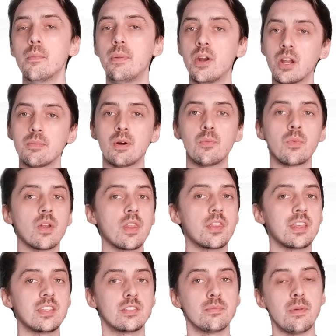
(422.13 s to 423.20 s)
Bearing in mind, one of the
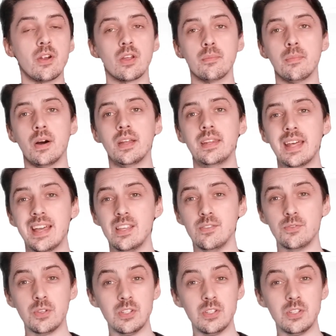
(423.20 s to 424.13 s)
things to bear in mind there